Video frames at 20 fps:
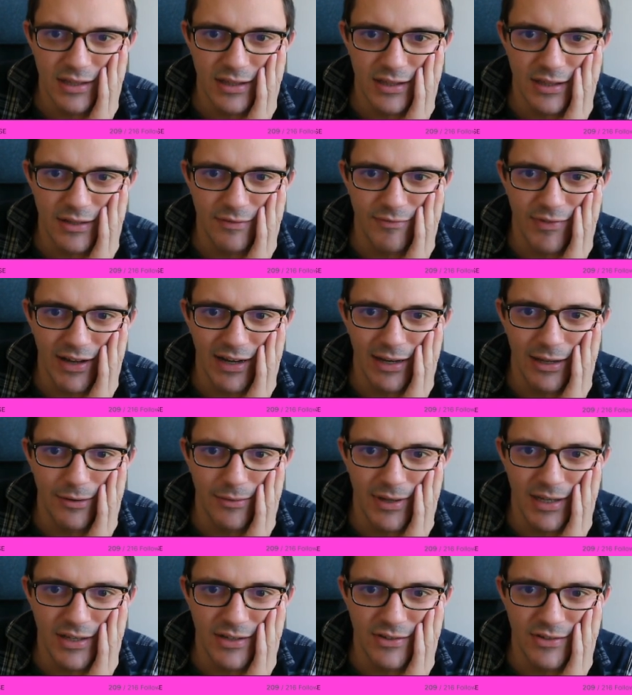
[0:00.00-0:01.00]
the value
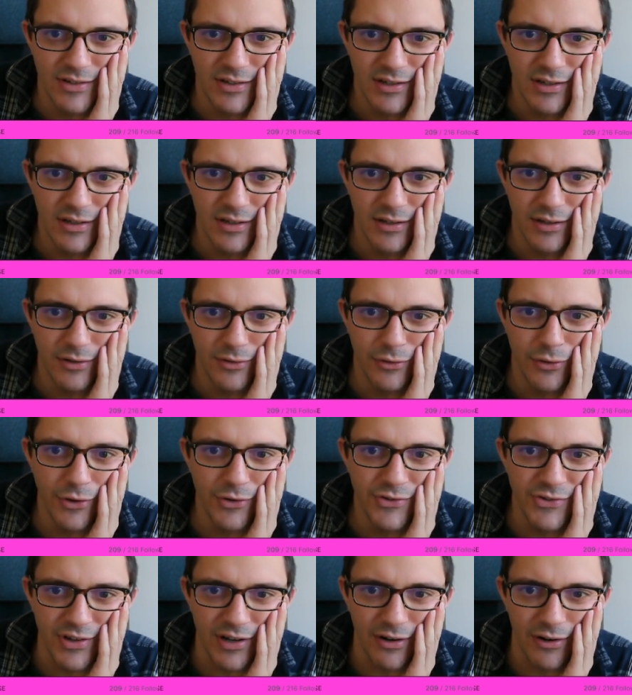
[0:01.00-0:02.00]
is
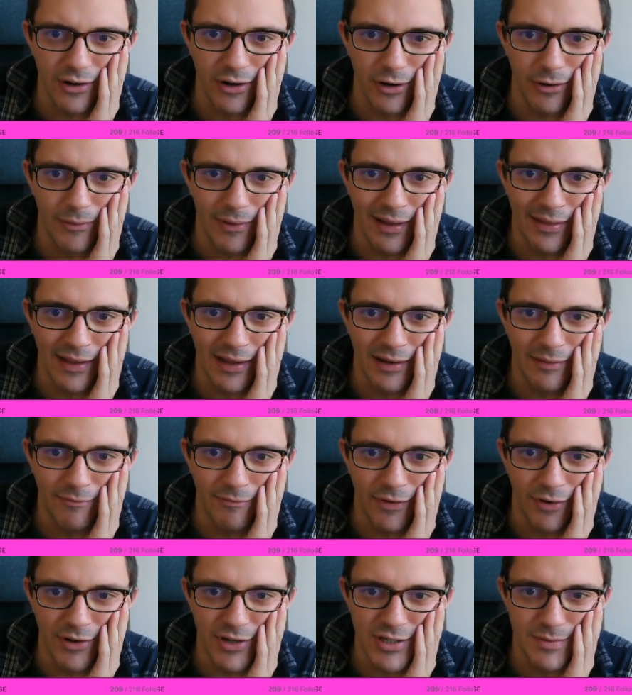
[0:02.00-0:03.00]
non-zero and then
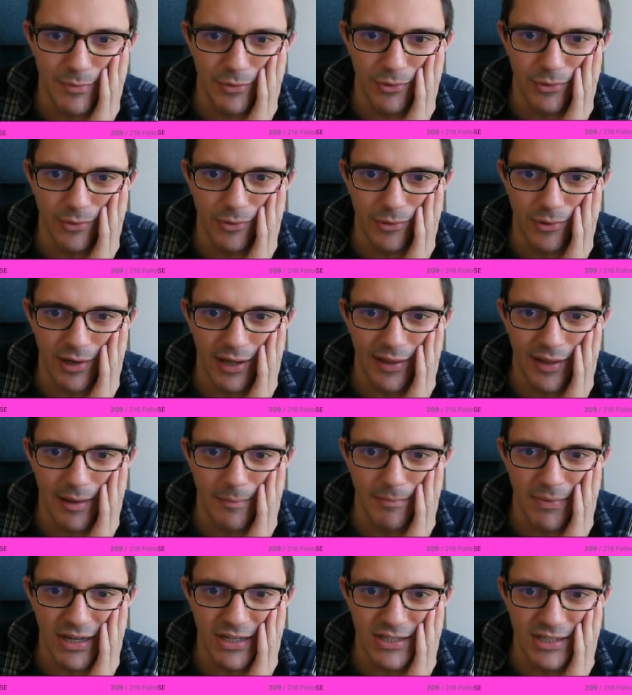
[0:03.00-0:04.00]
very small and then
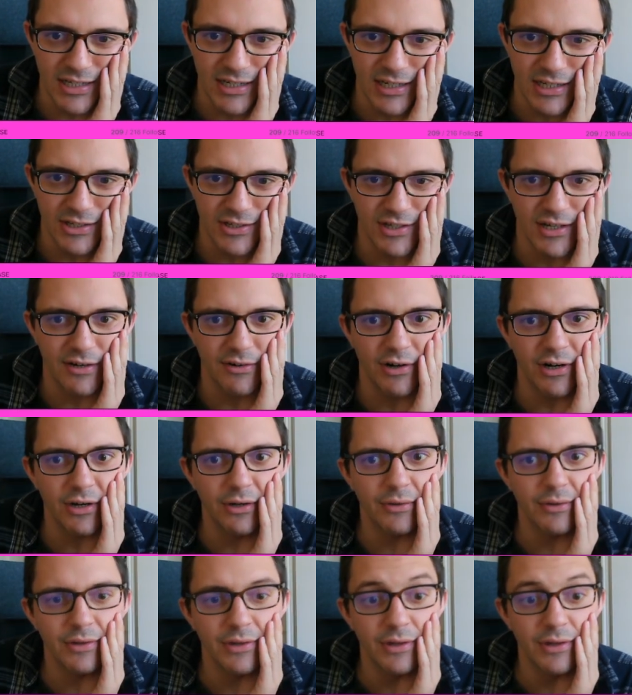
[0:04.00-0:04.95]
basically 0.